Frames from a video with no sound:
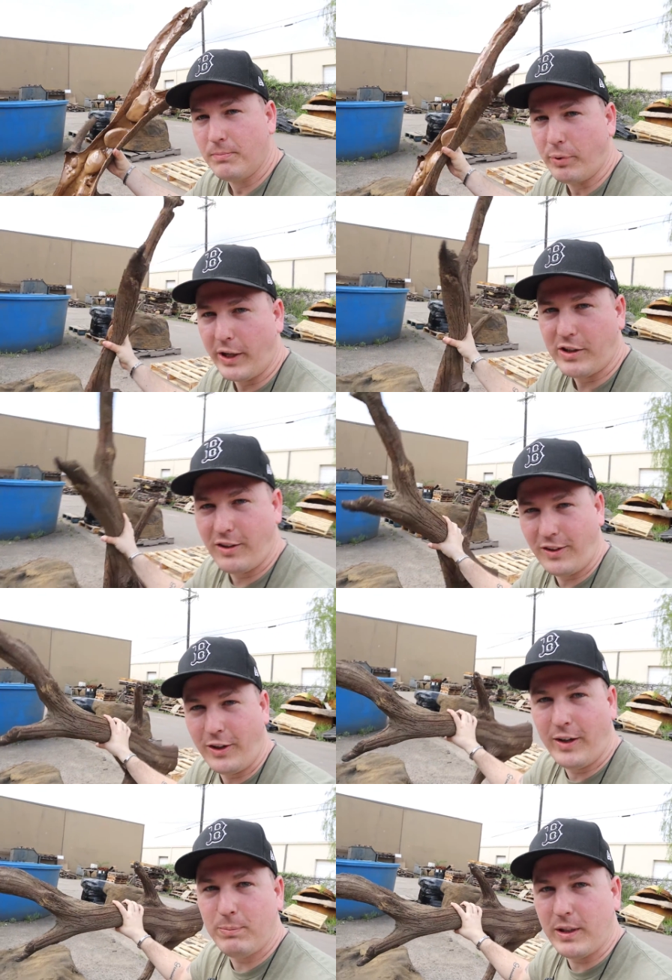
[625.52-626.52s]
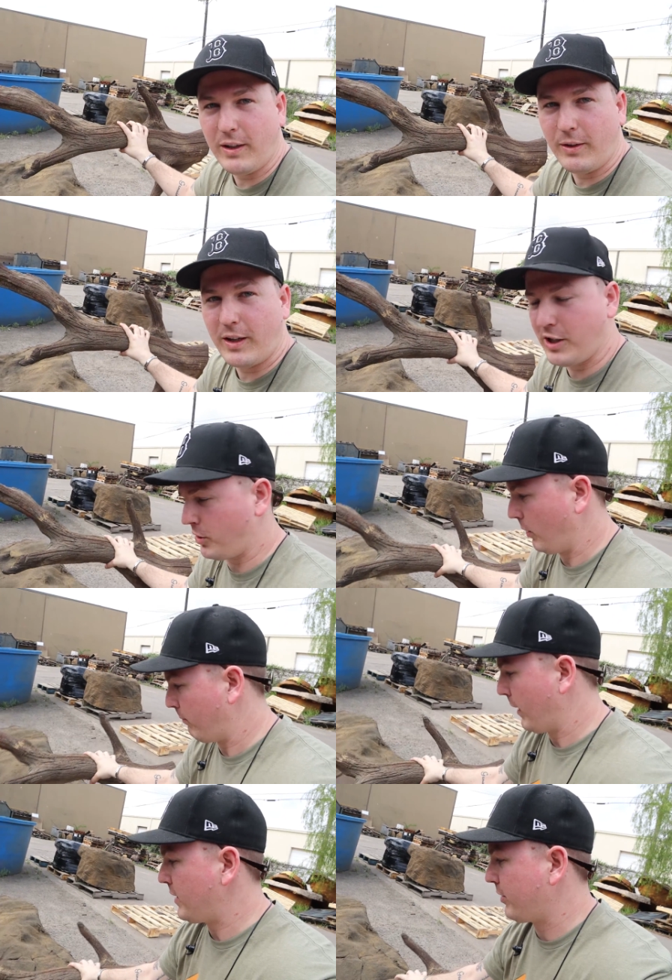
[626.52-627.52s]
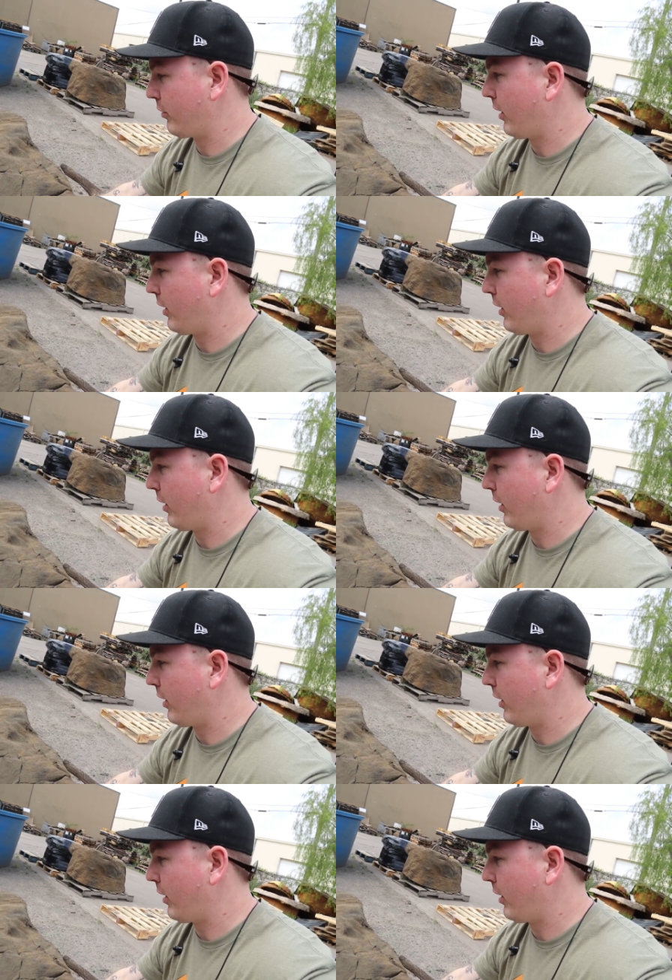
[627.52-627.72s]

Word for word: branches that are empty in case you want branches